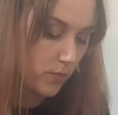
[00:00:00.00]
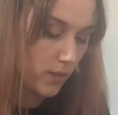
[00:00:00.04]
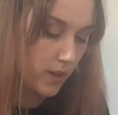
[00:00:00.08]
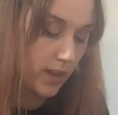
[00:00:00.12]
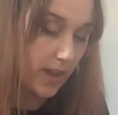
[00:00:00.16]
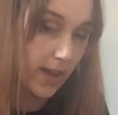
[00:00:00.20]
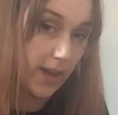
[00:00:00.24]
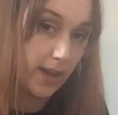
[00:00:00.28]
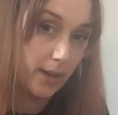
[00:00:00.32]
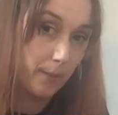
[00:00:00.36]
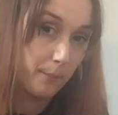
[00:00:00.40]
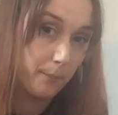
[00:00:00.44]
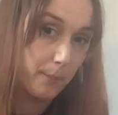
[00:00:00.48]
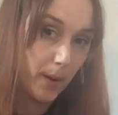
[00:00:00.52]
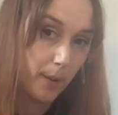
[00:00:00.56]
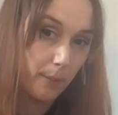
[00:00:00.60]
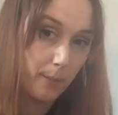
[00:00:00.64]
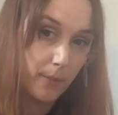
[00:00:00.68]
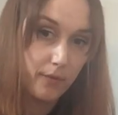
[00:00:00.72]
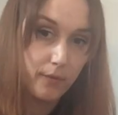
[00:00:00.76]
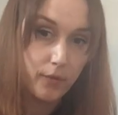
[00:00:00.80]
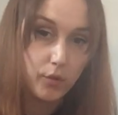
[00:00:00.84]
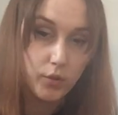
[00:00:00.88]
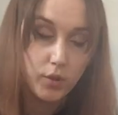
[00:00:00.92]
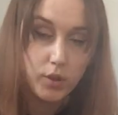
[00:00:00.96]
Okay, but
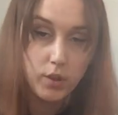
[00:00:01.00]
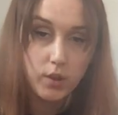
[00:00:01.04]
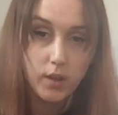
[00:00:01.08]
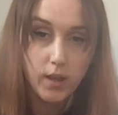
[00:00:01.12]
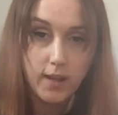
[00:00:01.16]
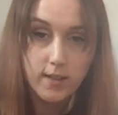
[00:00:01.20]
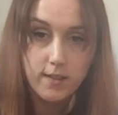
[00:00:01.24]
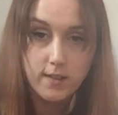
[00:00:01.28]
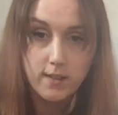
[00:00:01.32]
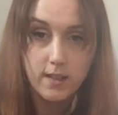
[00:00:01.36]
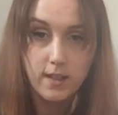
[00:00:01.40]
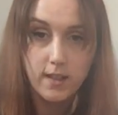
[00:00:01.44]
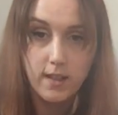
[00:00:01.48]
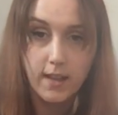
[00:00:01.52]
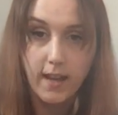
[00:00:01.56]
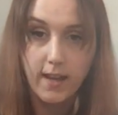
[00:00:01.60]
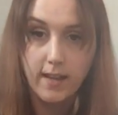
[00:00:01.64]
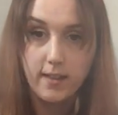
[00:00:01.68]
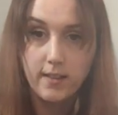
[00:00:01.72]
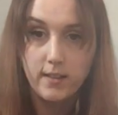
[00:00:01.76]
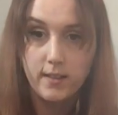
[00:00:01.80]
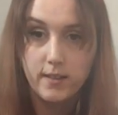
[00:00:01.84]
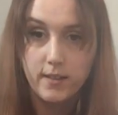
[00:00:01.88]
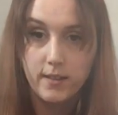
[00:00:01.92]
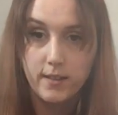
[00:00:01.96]
before you get to the end,